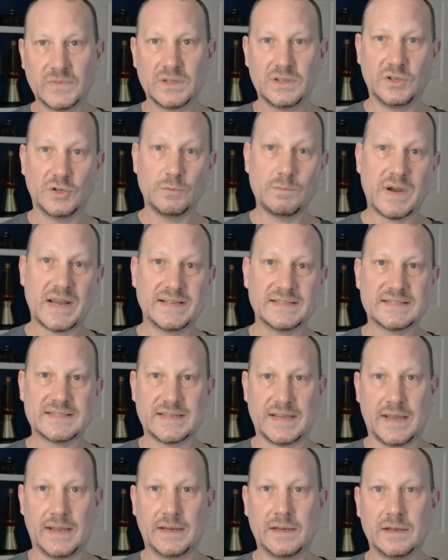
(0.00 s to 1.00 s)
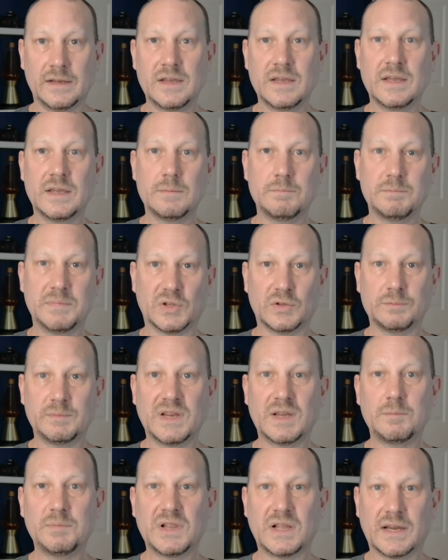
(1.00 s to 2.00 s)
You might say, build me
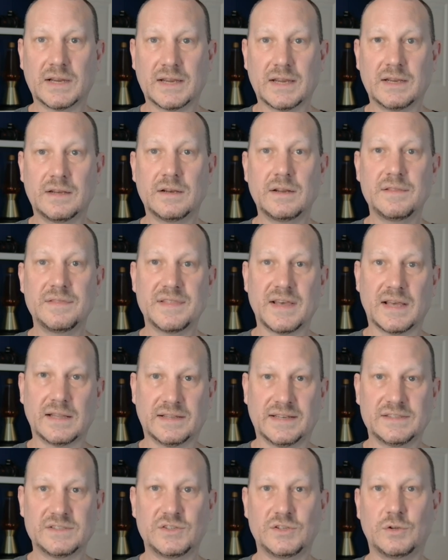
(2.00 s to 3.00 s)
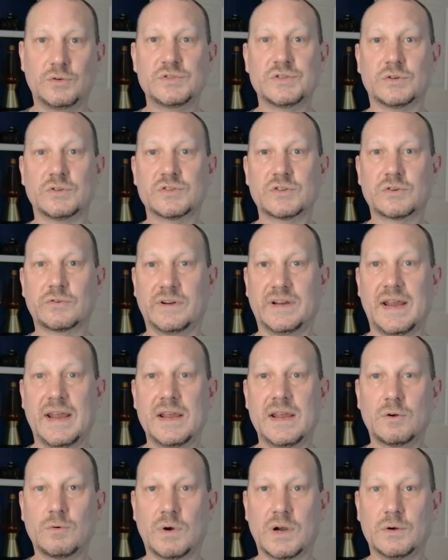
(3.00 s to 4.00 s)
a plugin that lets users
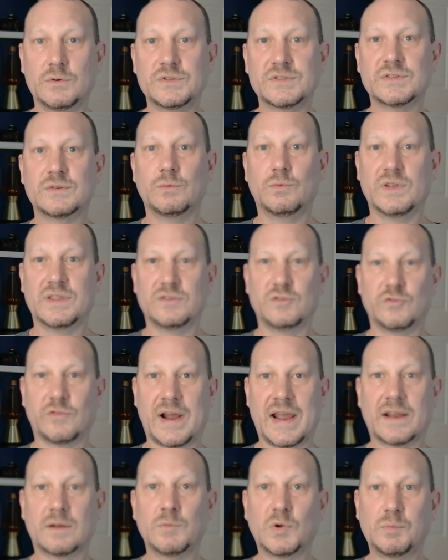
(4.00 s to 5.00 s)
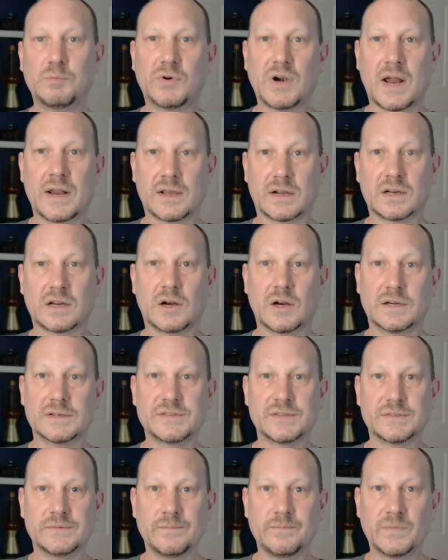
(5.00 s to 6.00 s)
create quotes with draggable product
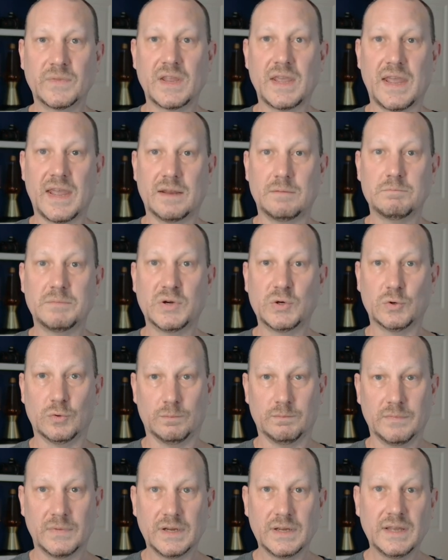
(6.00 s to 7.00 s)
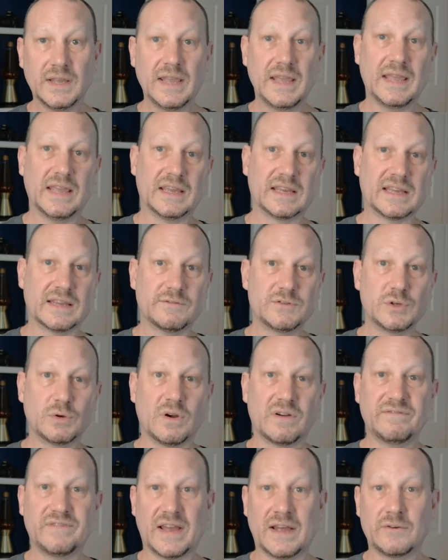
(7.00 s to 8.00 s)
cards. And boom, it gives you
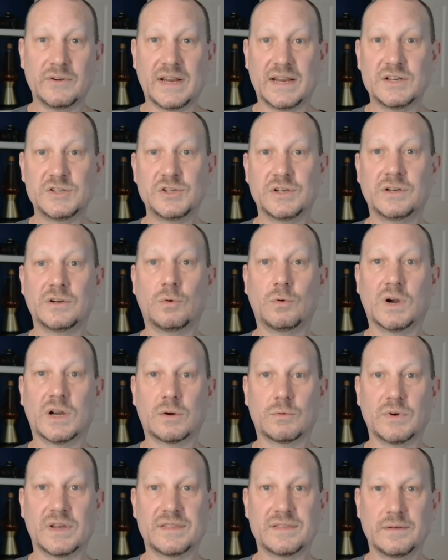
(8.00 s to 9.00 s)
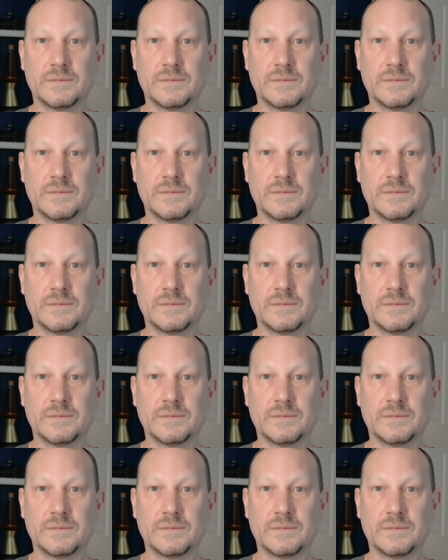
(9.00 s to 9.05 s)
a foundation to work with.